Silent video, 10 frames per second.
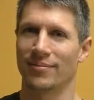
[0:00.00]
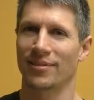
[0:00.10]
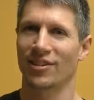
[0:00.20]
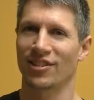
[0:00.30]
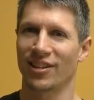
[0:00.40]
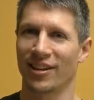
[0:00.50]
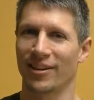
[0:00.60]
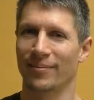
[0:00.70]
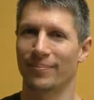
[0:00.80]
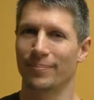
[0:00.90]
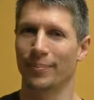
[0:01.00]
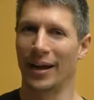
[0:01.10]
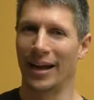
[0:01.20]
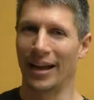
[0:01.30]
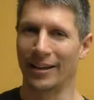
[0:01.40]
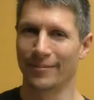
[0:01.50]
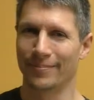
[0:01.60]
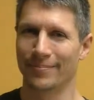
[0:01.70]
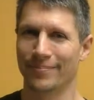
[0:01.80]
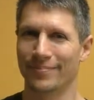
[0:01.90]
Talk to you later. Bye.
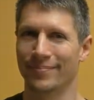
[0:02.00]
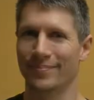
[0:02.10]
Bye.